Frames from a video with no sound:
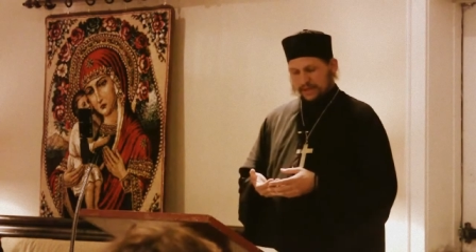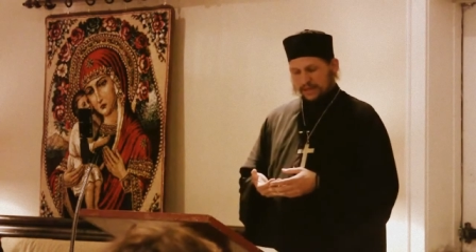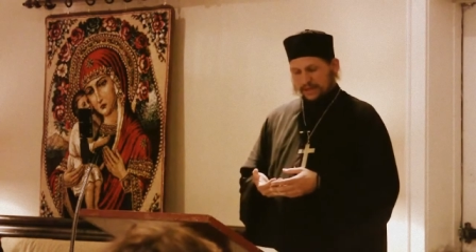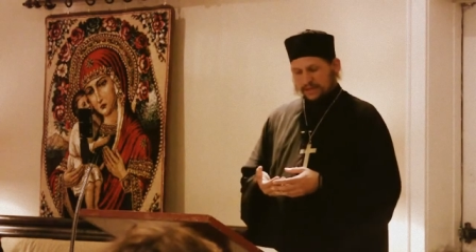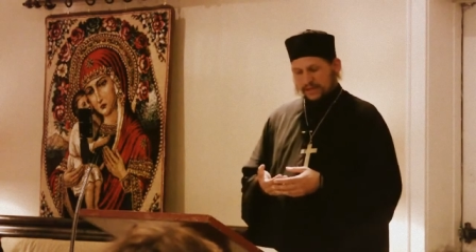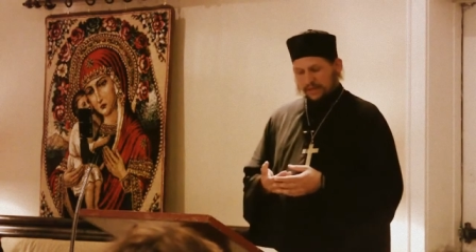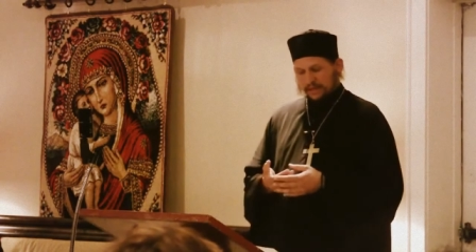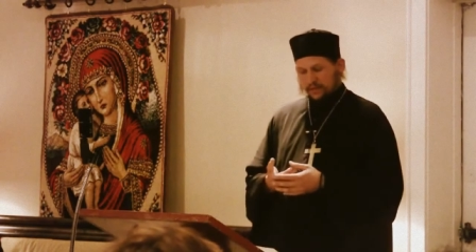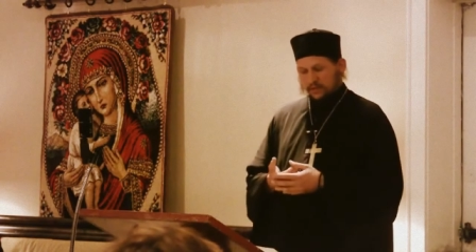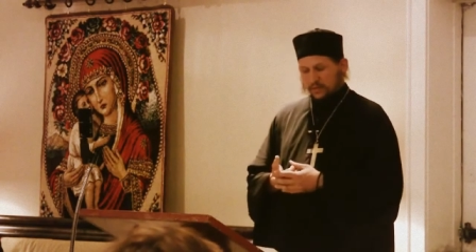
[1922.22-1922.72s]

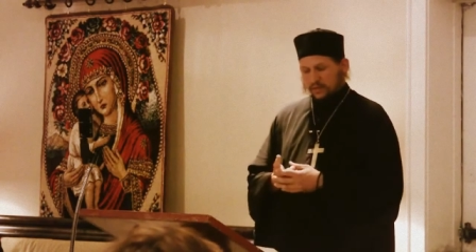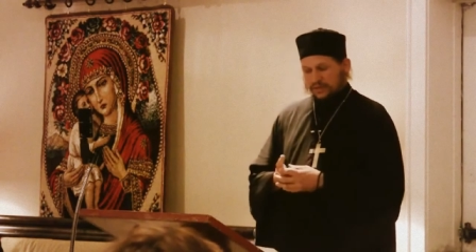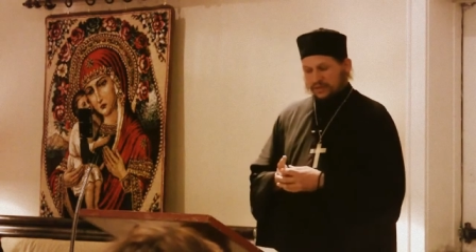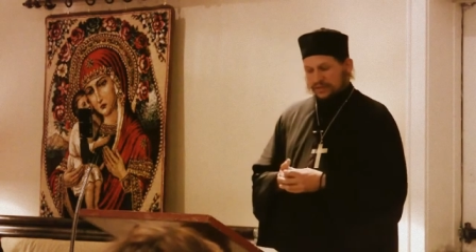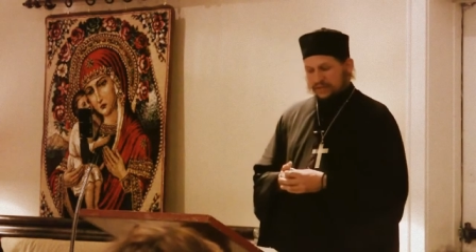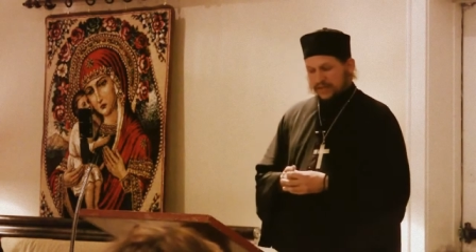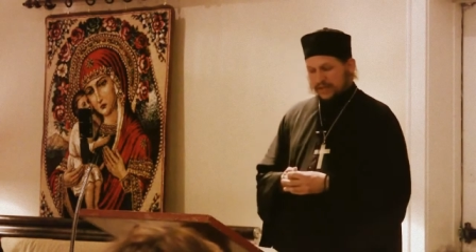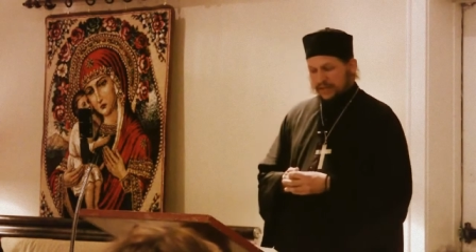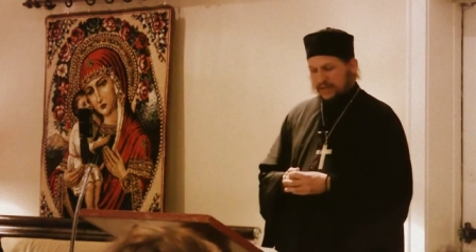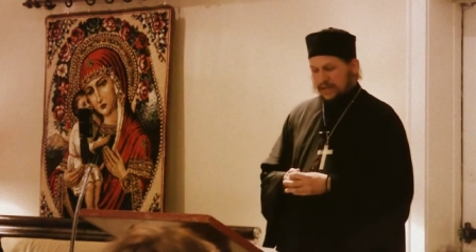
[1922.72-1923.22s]
The elder one
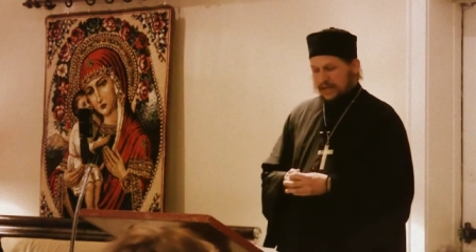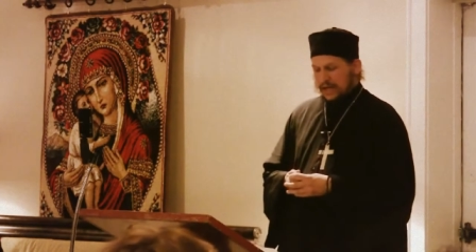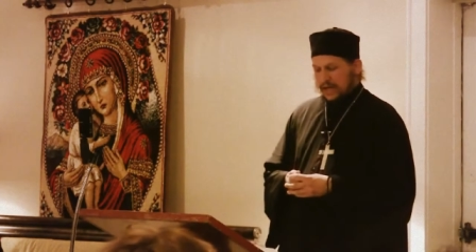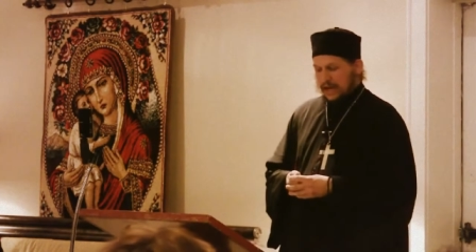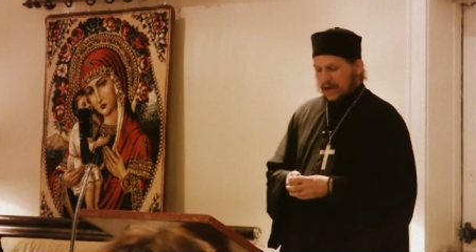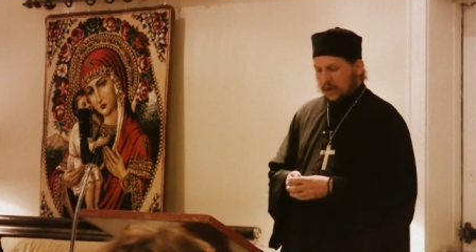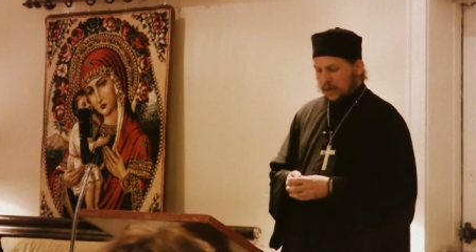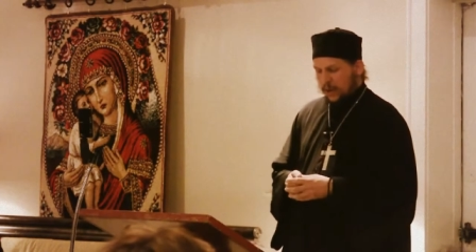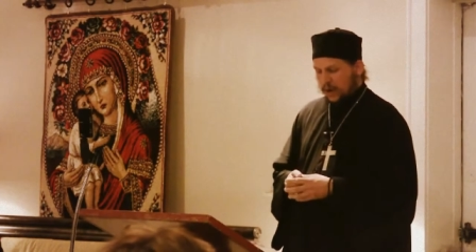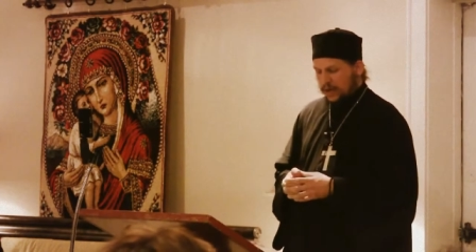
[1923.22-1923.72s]
said,
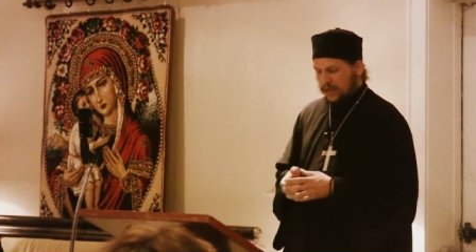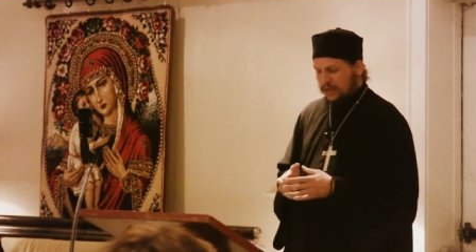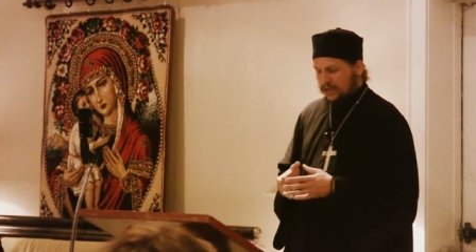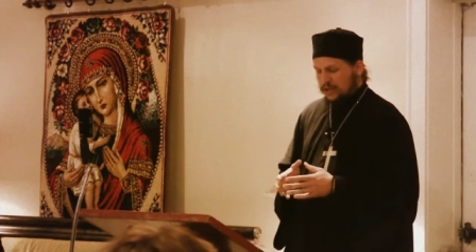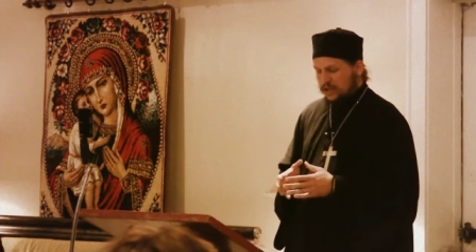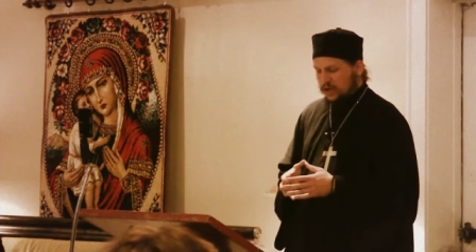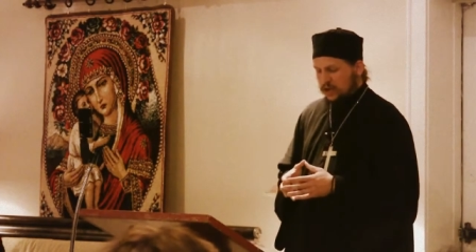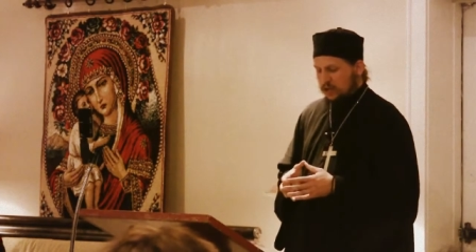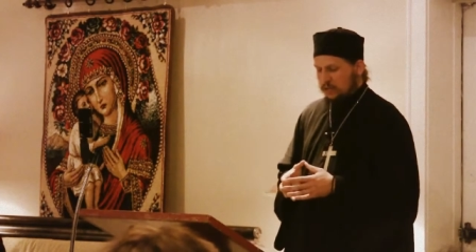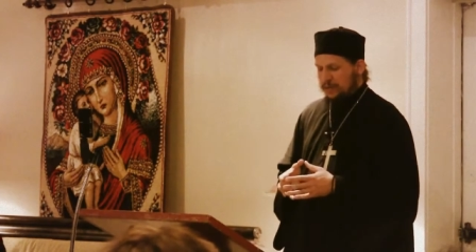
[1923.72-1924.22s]
I wanted
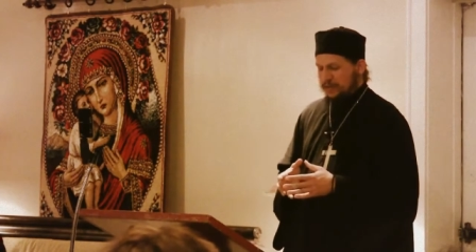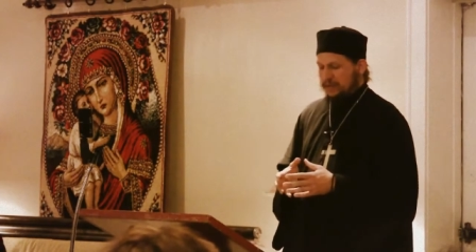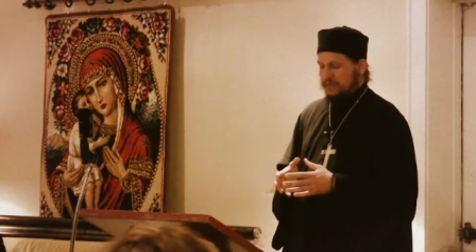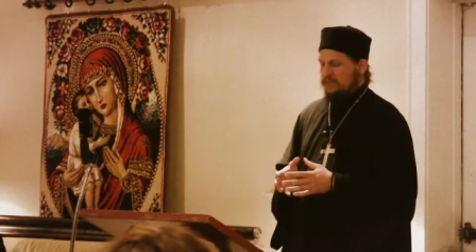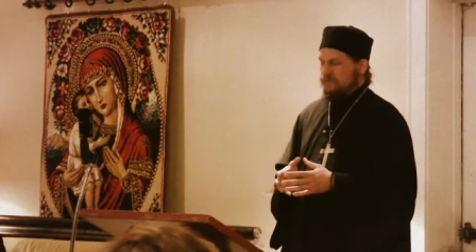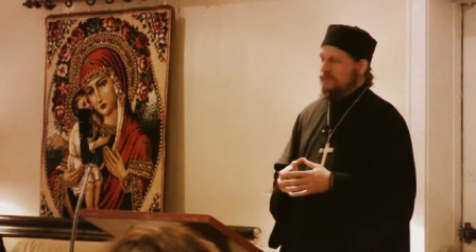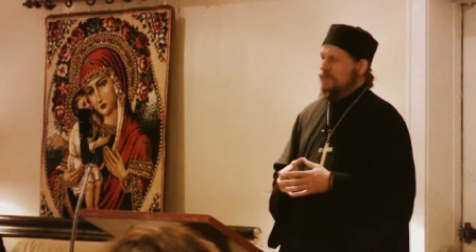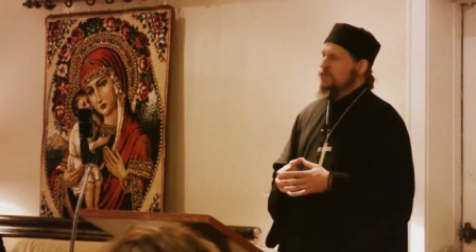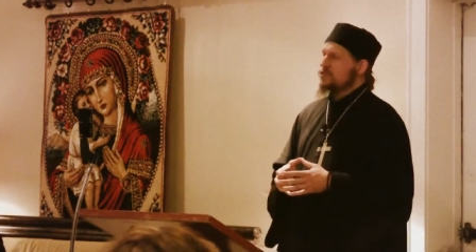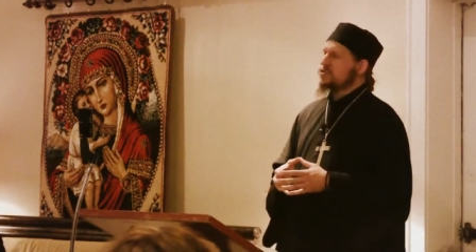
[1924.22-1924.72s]
to know about
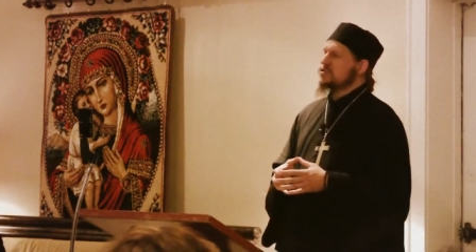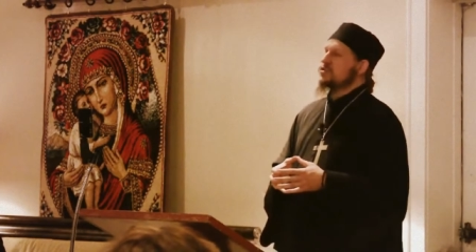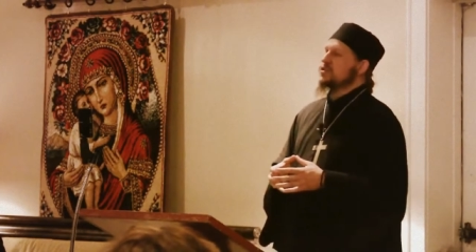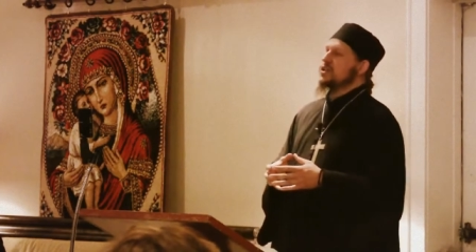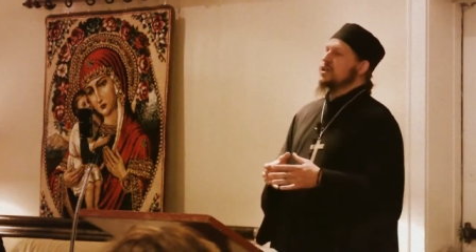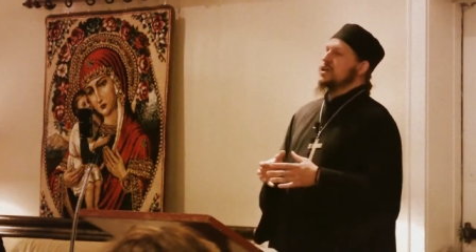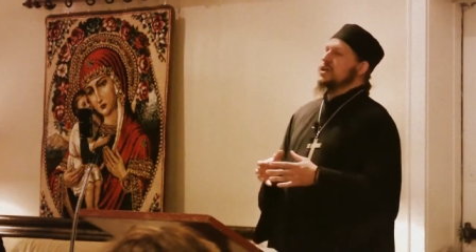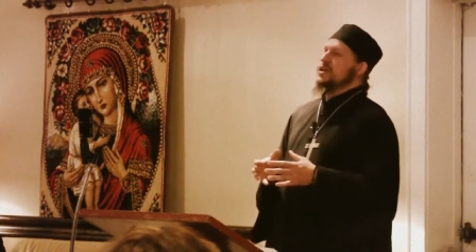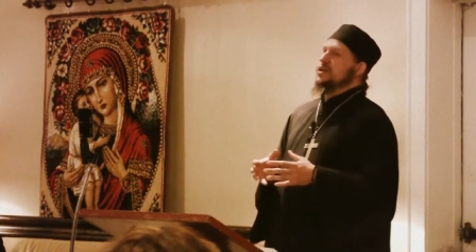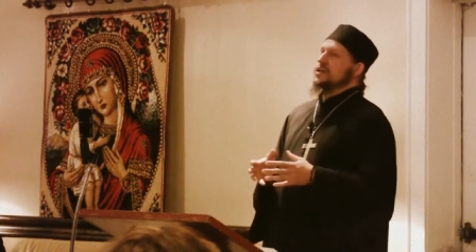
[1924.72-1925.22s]
the
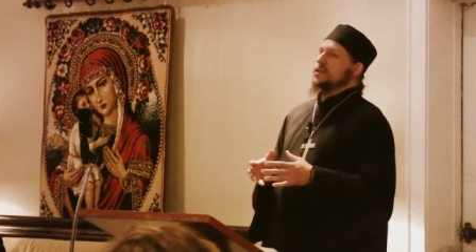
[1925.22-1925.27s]
first